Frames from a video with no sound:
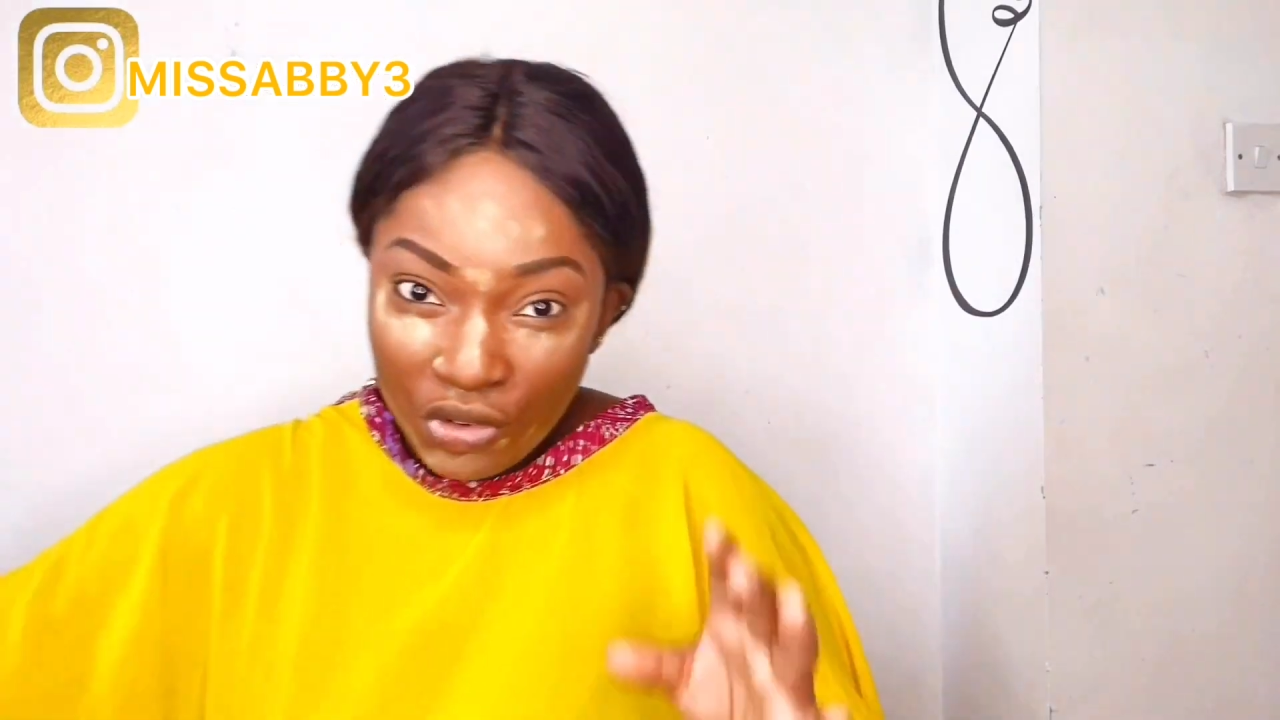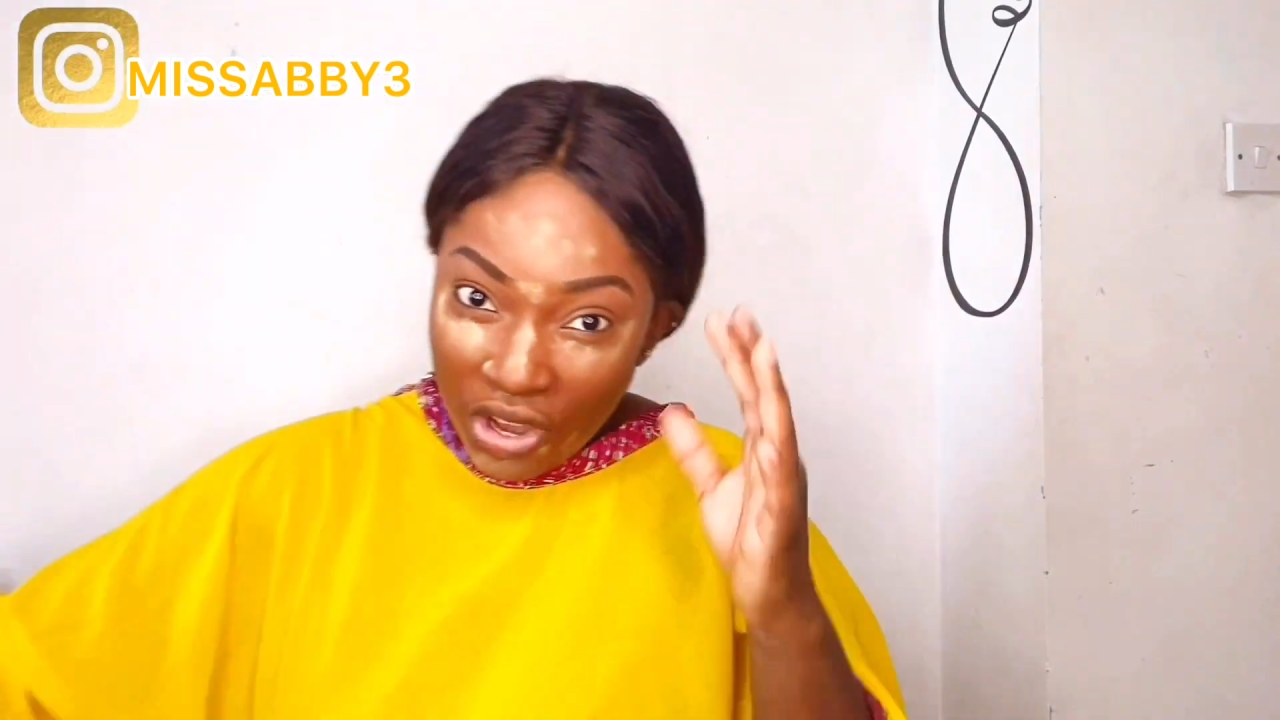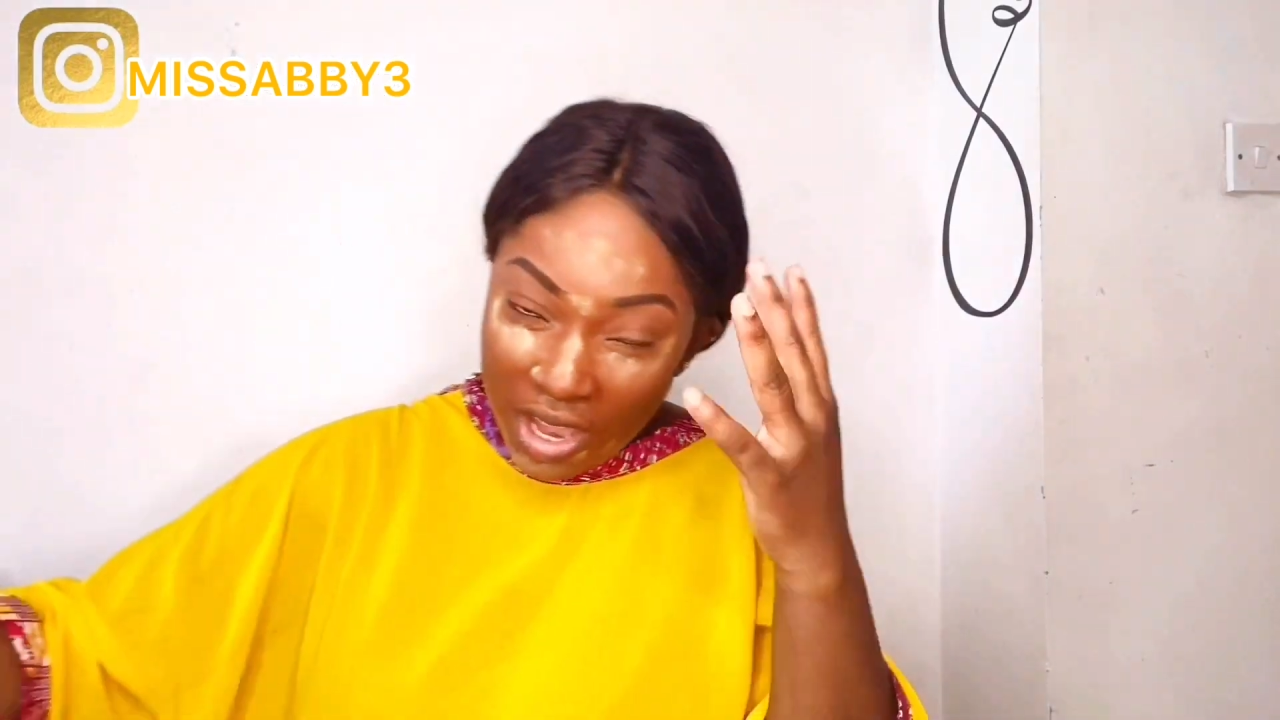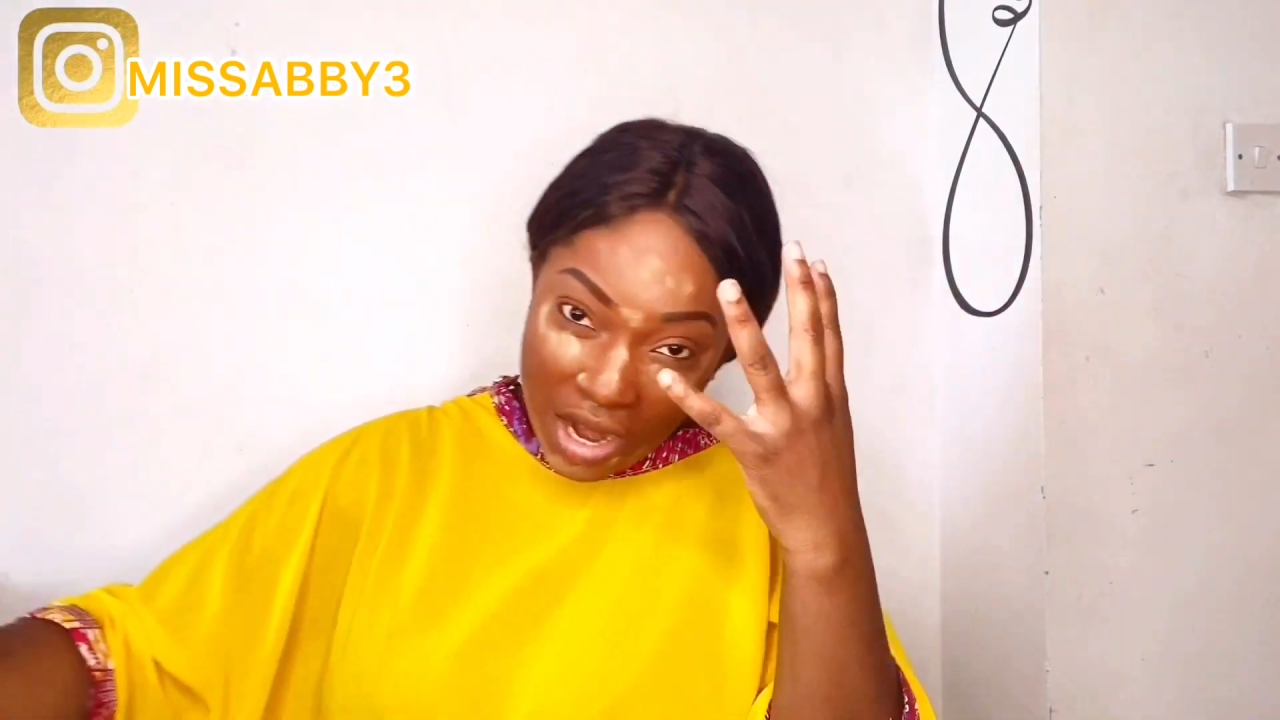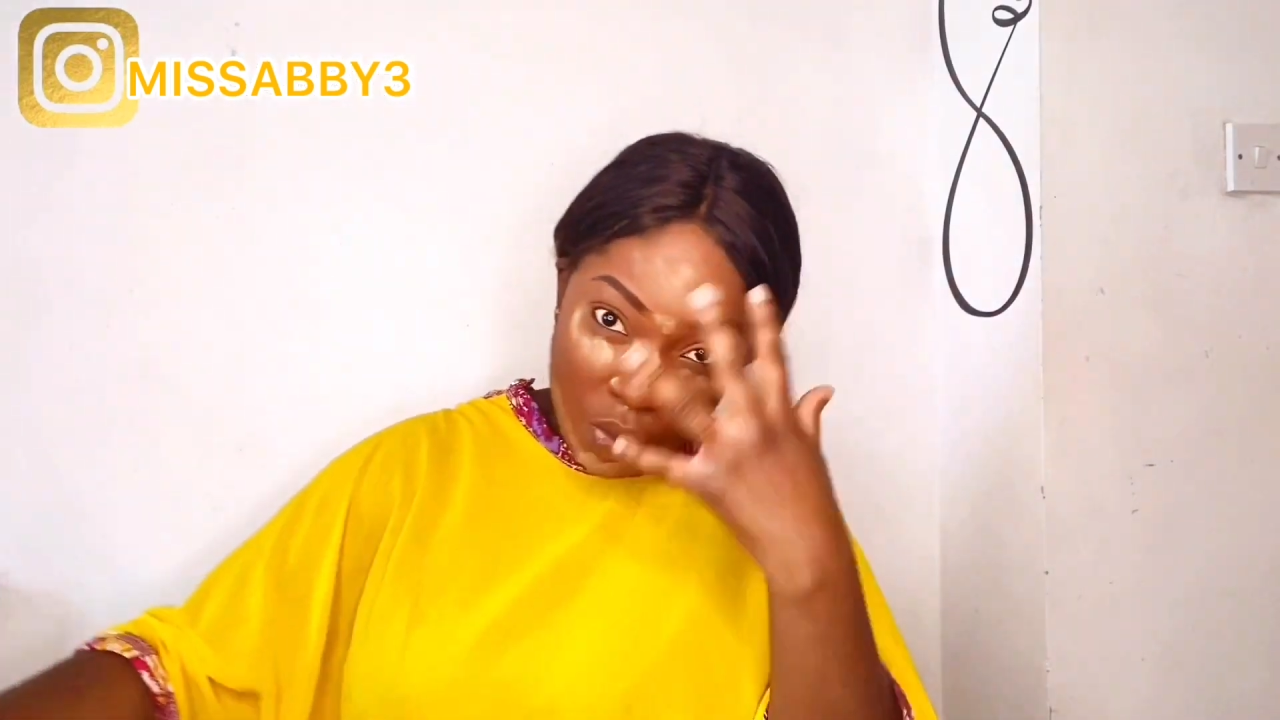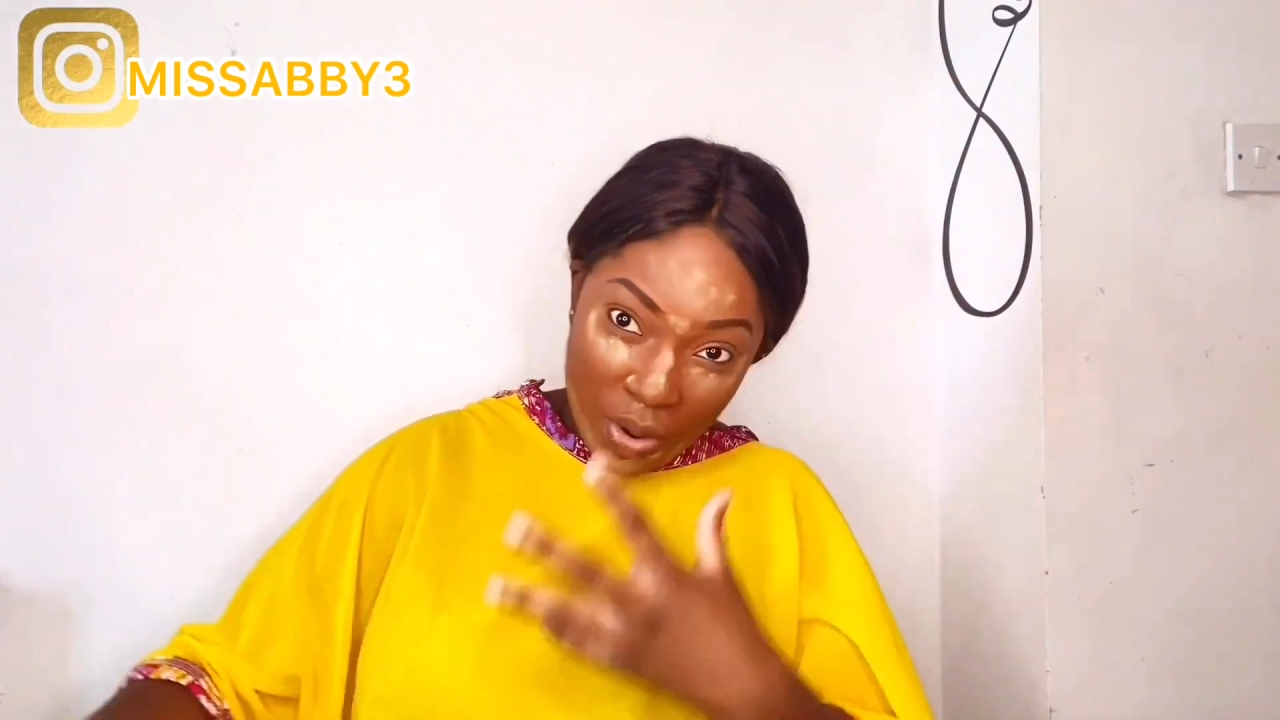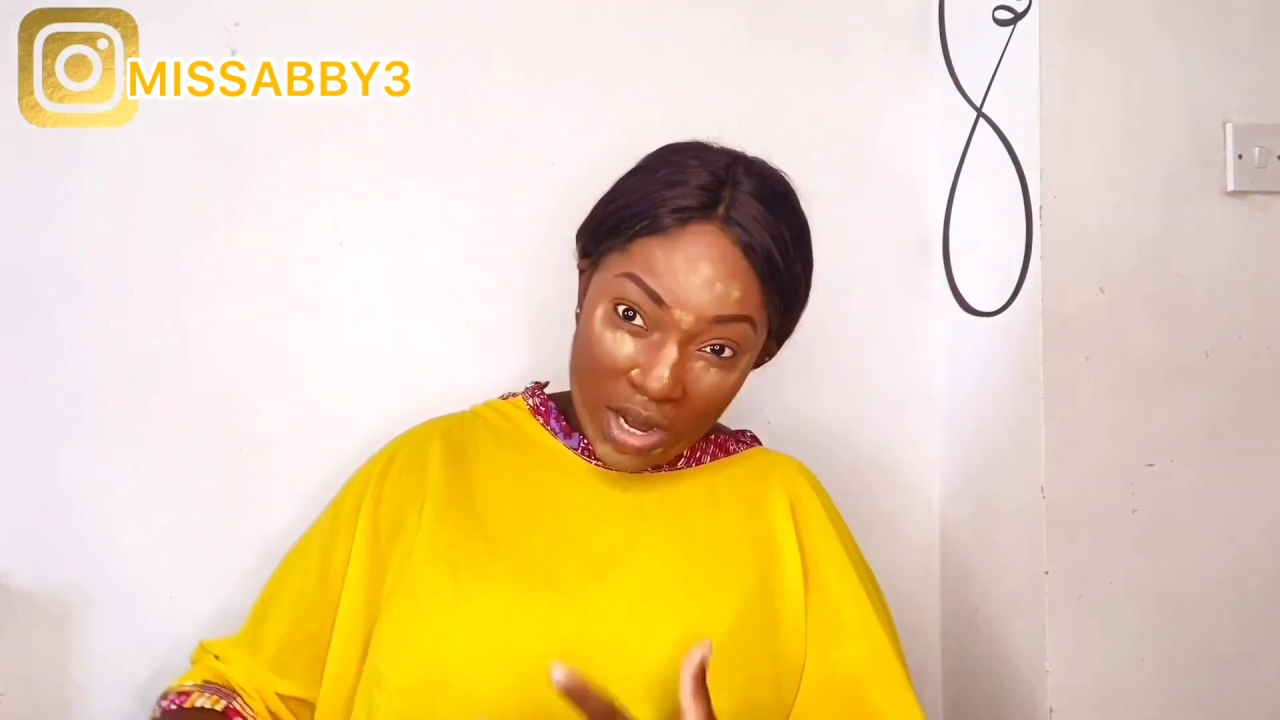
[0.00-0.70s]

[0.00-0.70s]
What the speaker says: train away,